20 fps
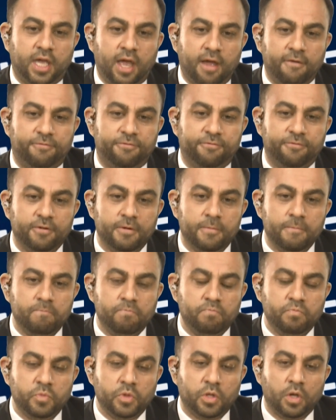give
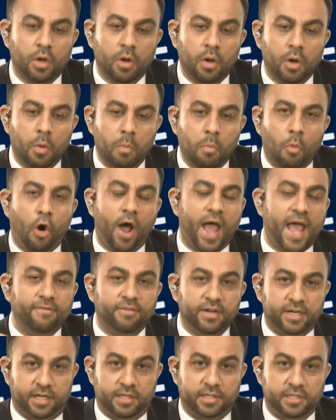more
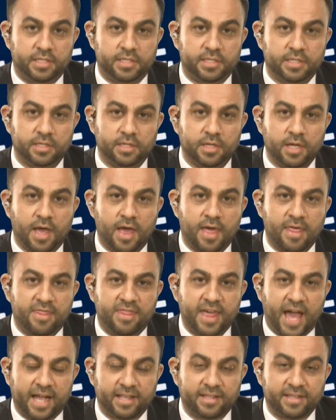evidence
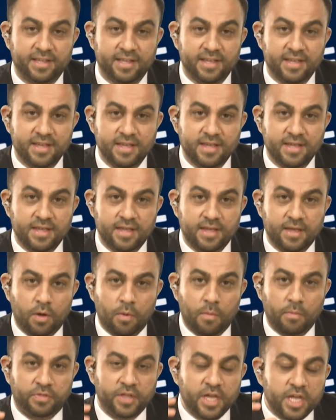that
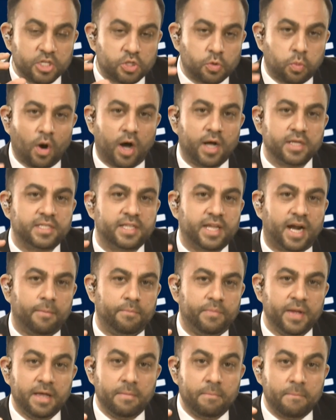these words that are
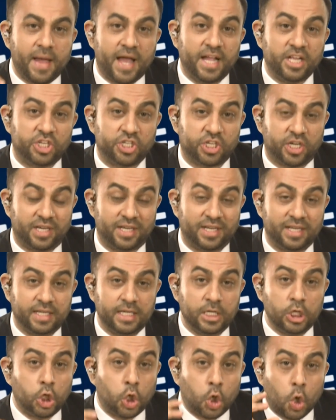being mentioned
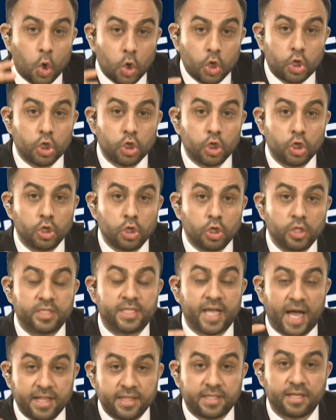could
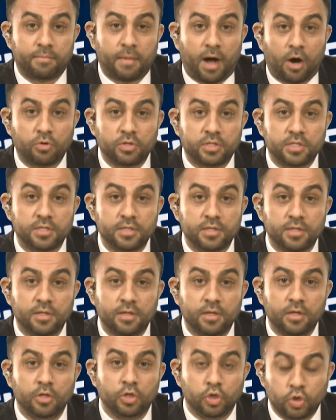tantamount
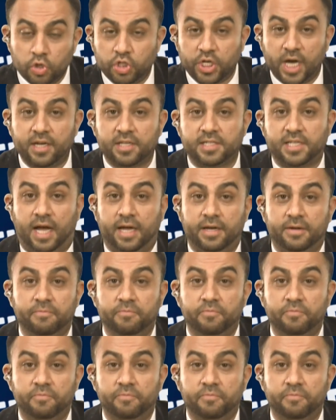to genocide.